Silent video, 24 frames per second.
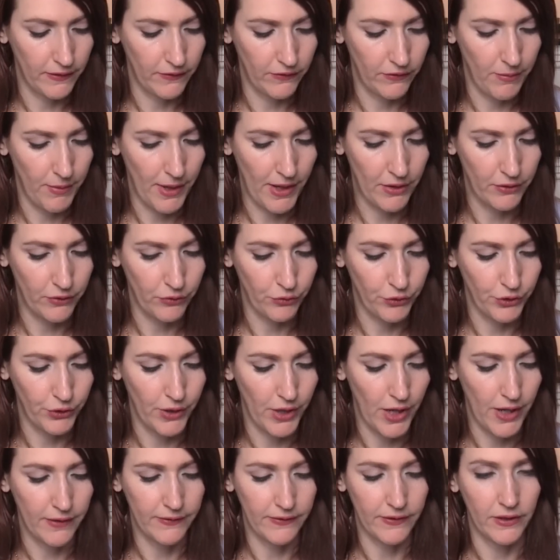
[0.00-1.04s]
into balance for you
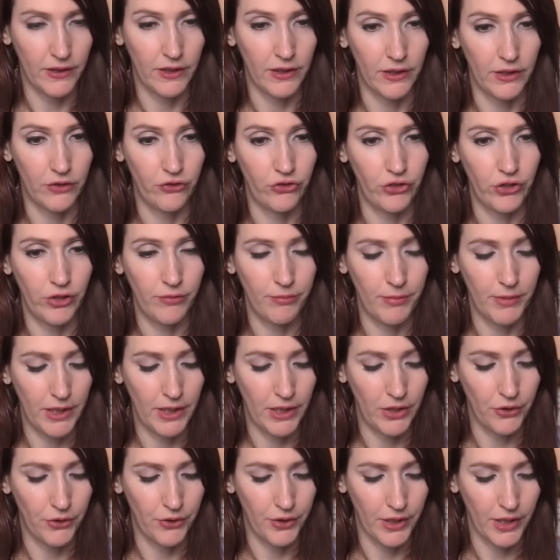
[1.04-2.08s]
guys and an
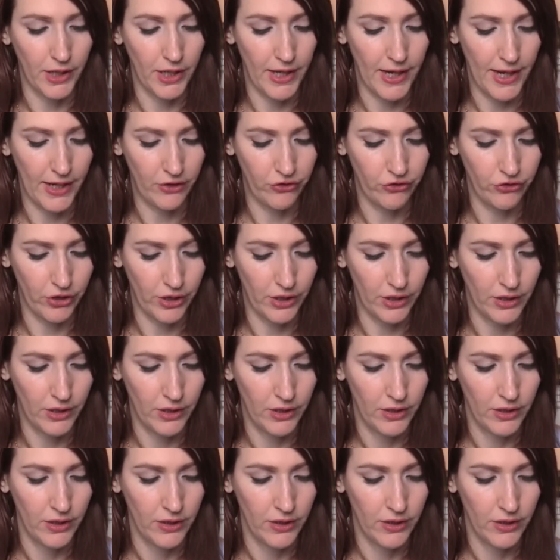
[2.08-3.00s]
achievement here and a connection.